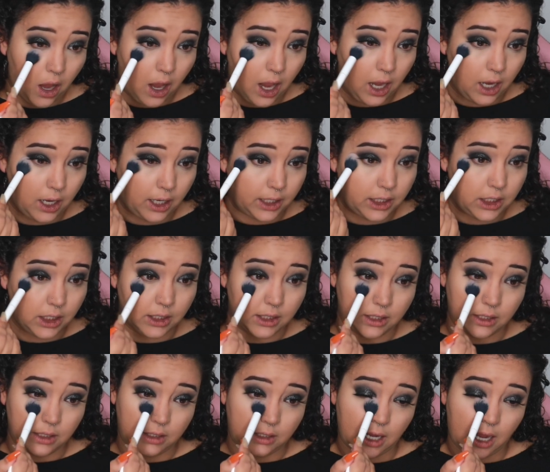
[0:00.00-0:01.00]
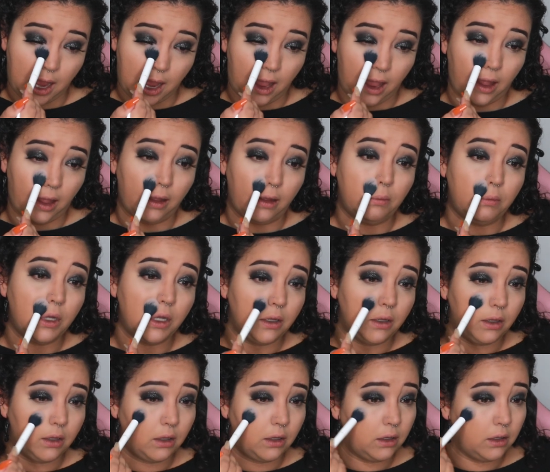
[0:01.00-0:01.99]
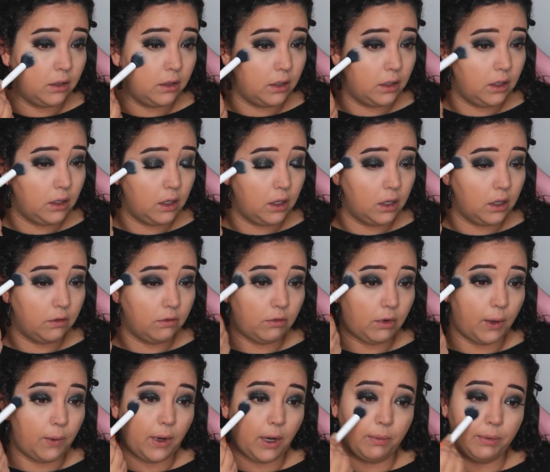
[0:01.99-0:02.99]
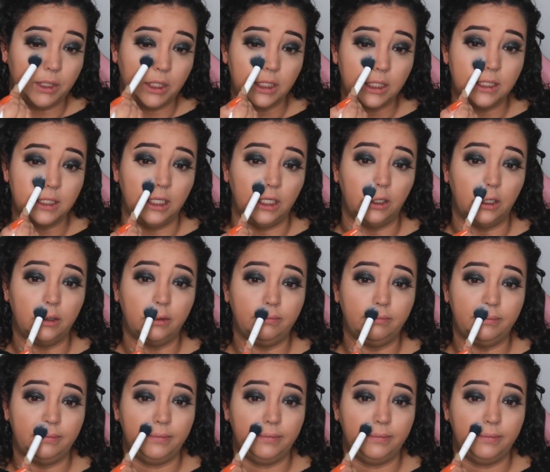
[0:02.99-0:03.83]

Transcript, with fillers: and I just dab right where I put the concealer.